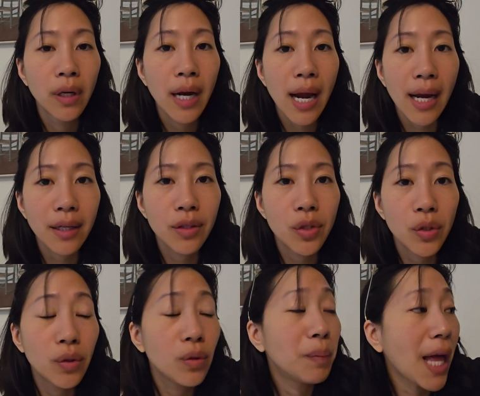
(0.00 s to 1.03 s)
head
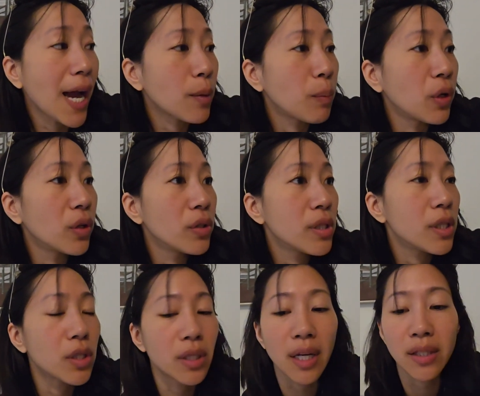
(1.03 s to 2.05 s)
to Blackbird to
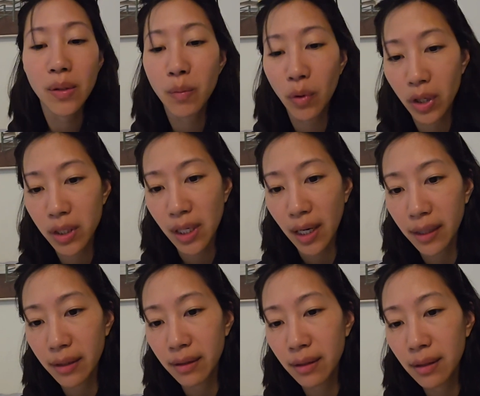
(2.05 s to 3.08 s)
just get some work
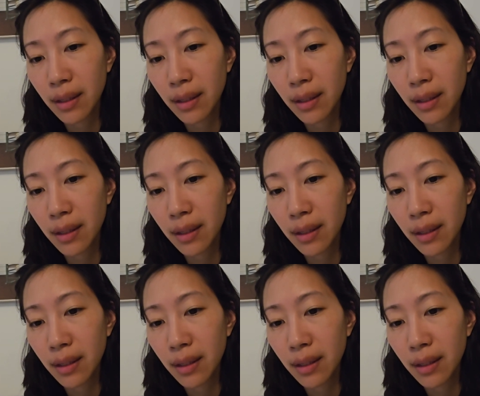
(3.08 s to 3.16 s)
done.